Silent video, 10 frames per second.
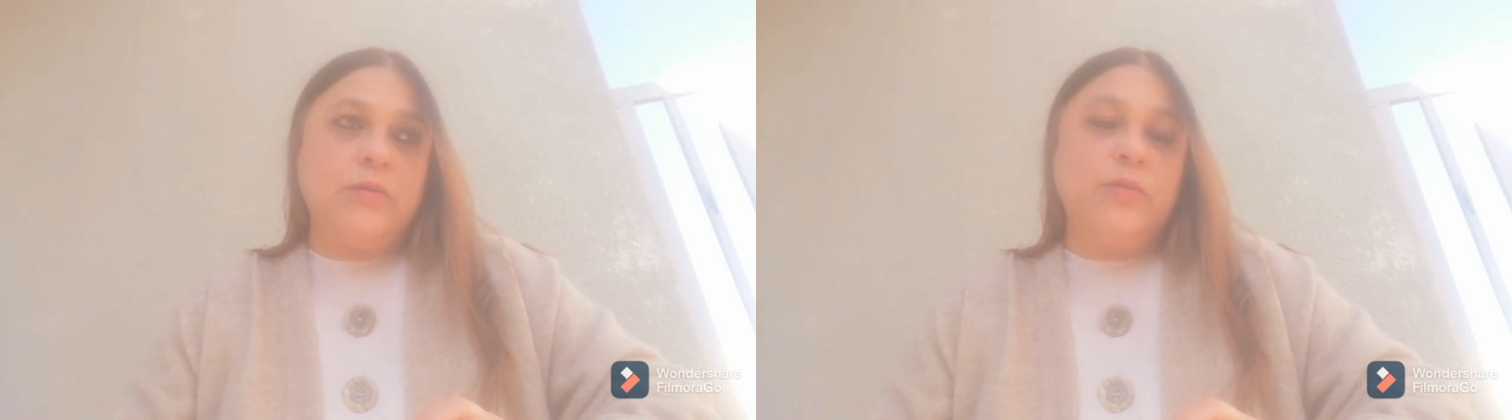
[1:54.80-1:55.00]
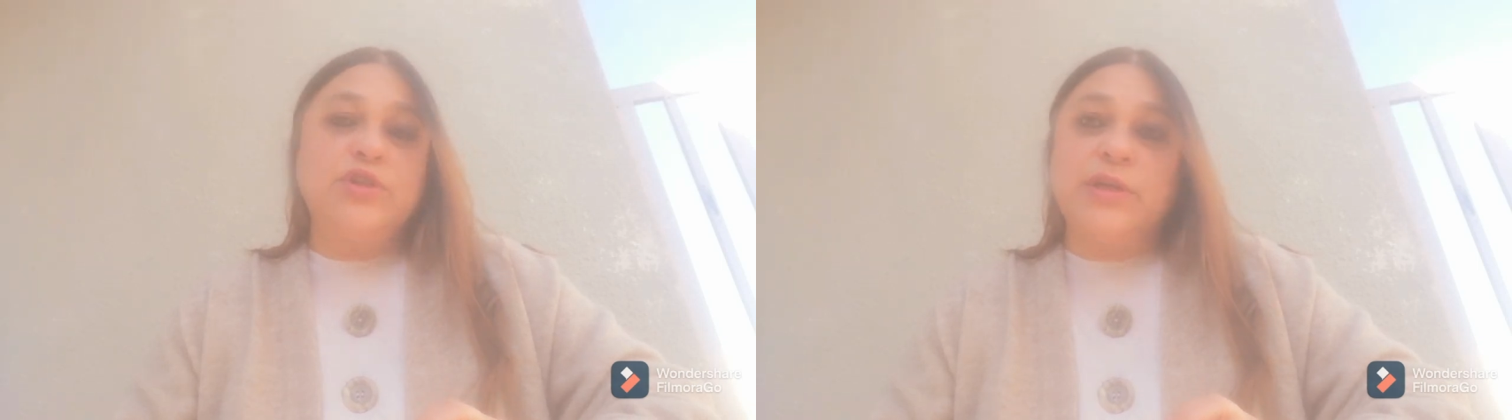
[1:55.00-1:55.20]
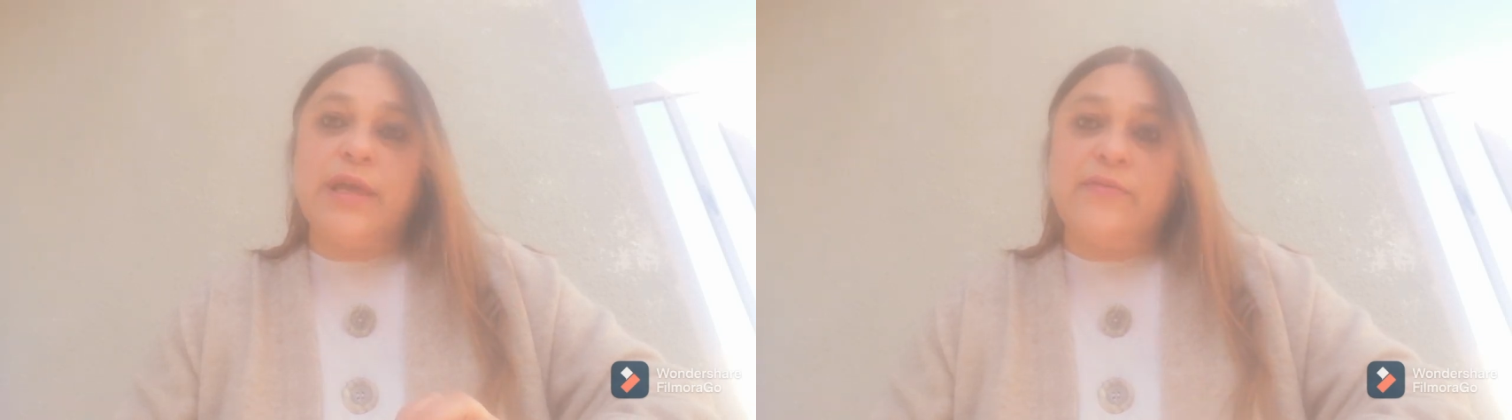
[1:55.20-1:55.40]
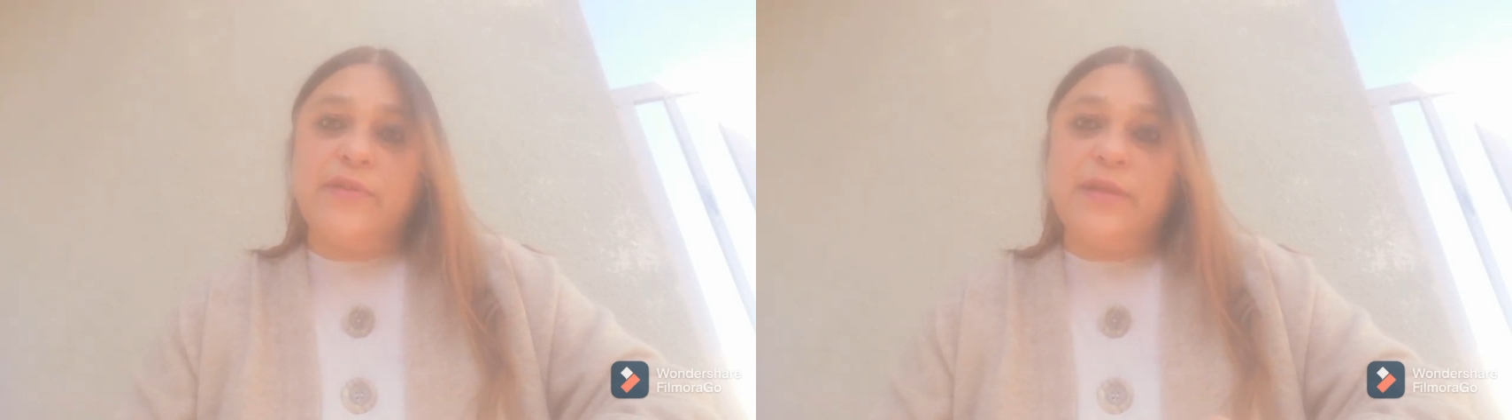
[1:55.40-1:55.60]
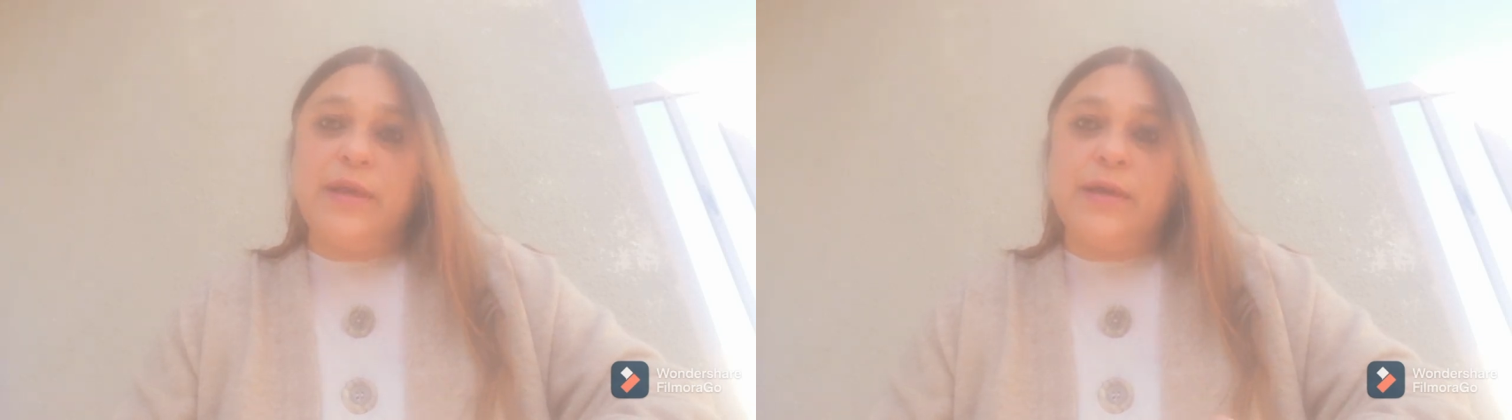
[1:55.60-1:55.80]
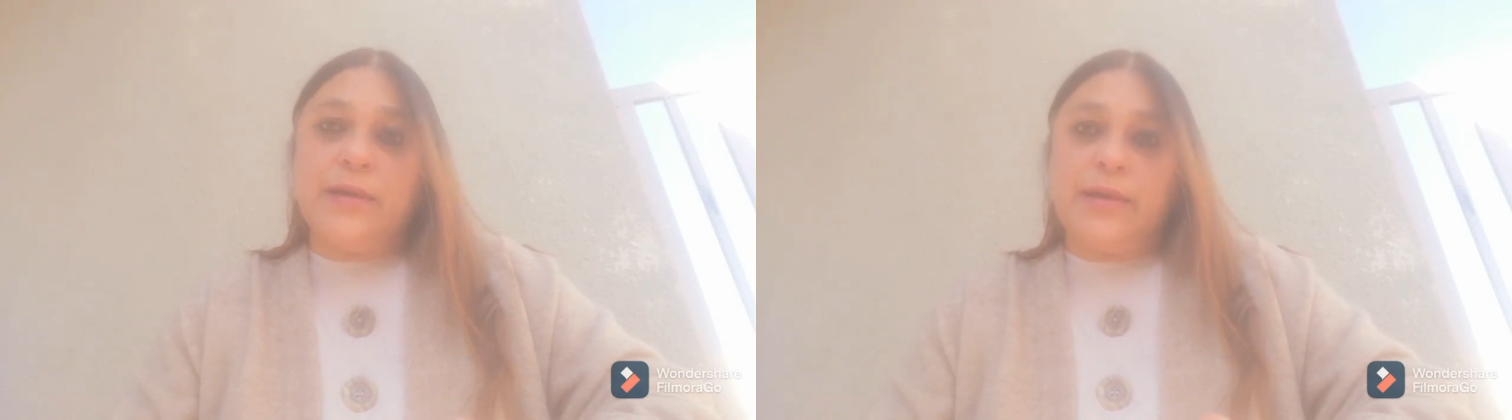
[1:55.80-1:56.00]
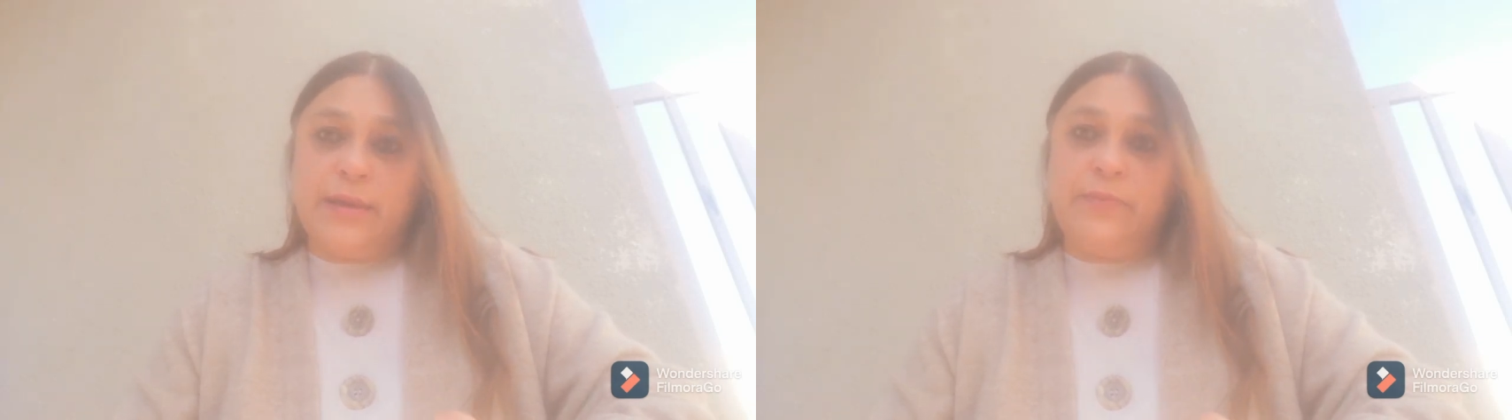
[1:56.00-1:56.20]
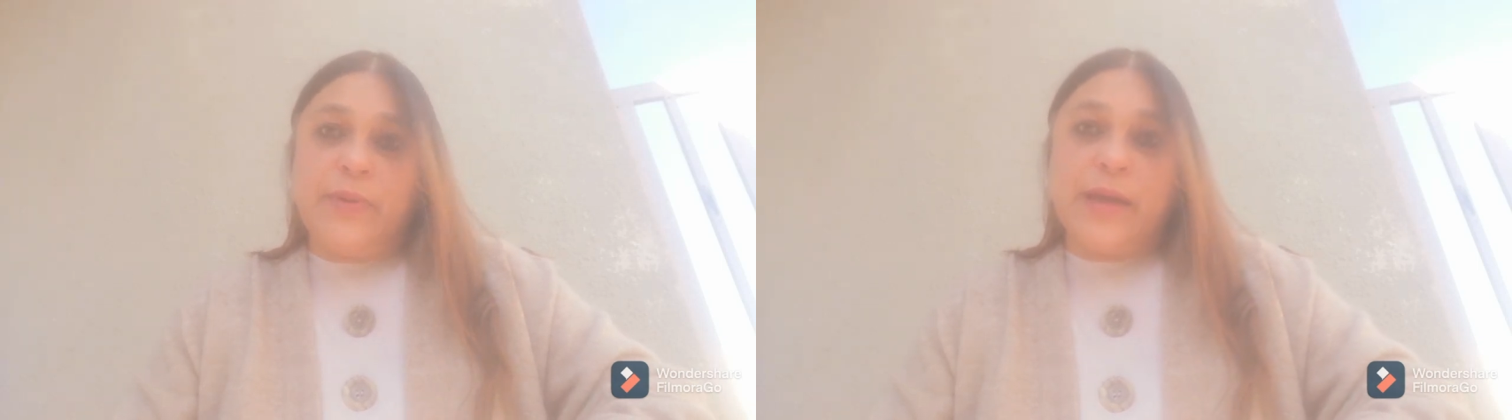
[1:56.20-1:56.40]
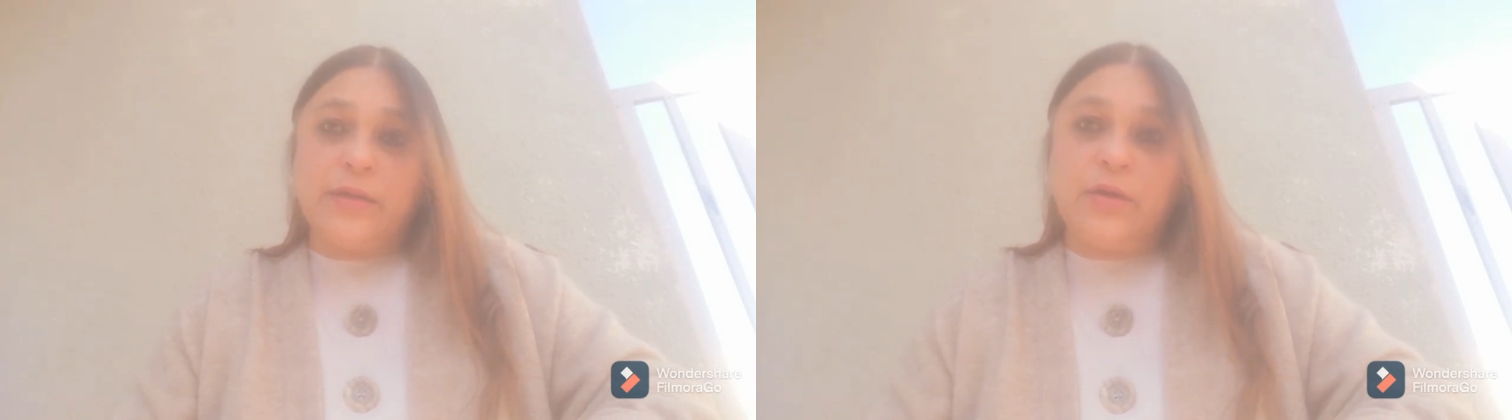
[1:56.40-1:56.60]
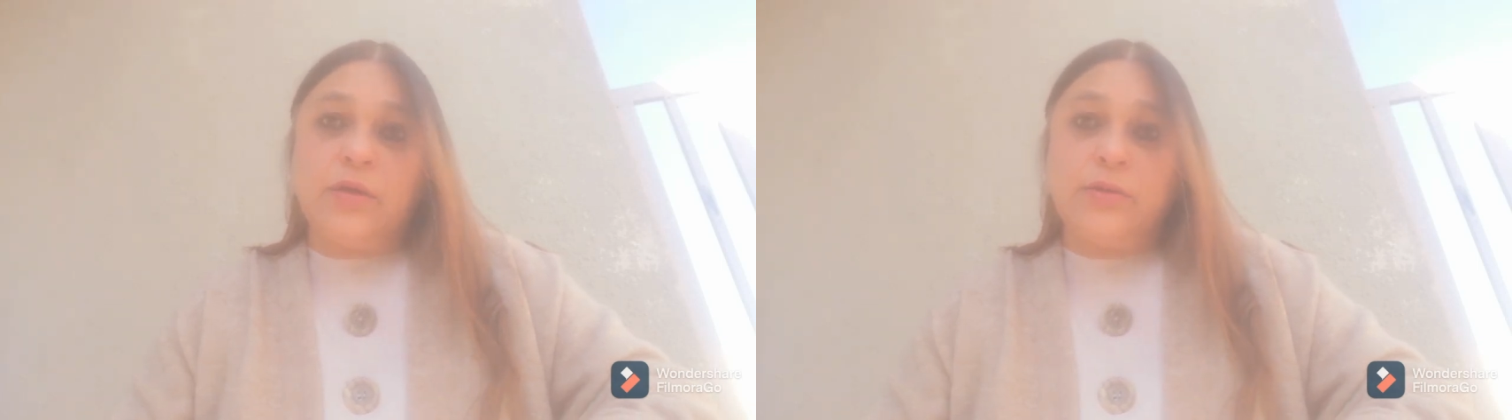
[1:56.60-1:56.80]
which can have an
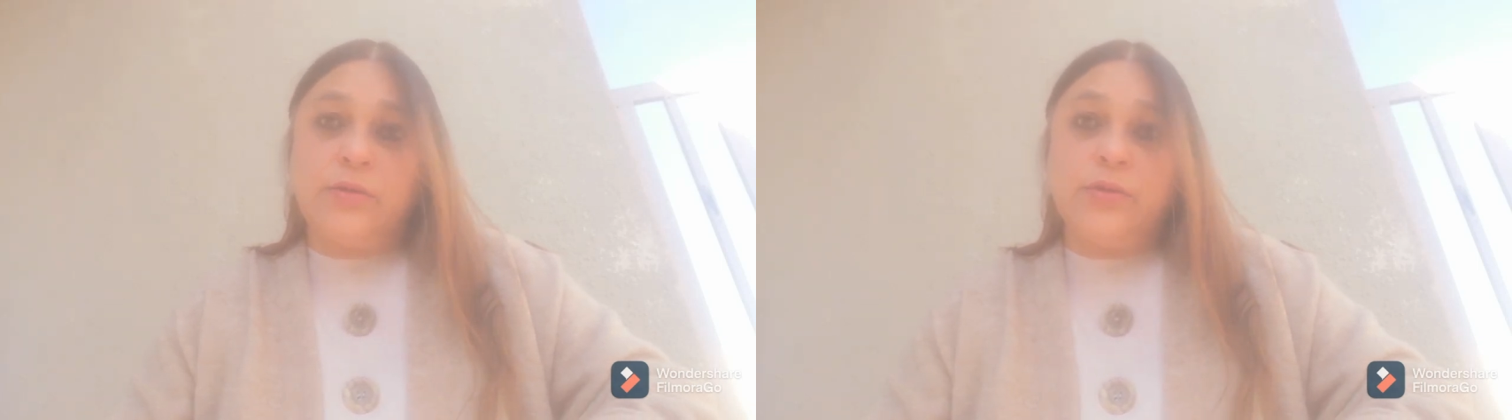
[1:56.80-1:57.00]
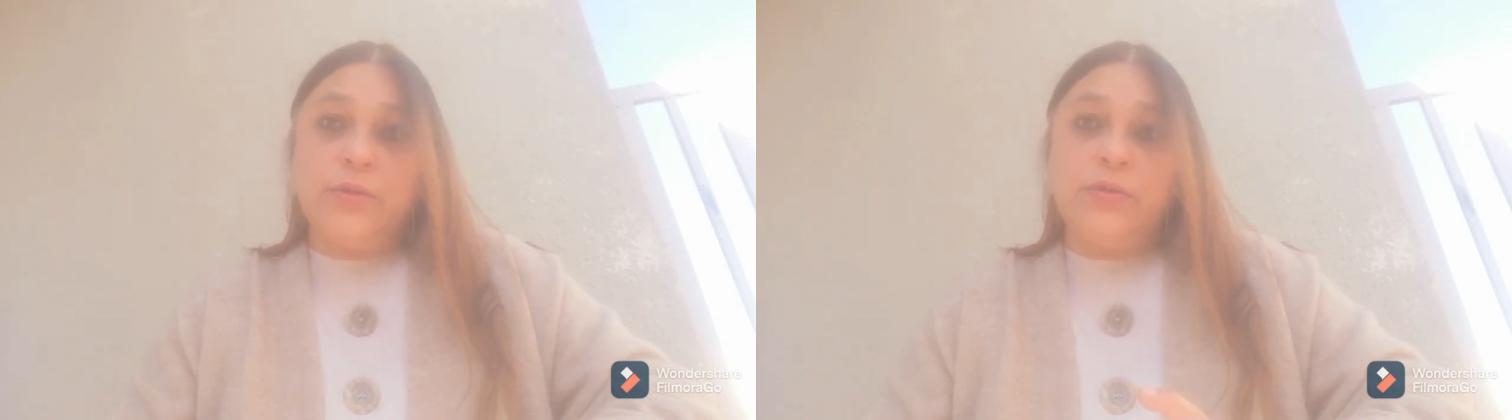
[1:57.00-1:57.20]
impact on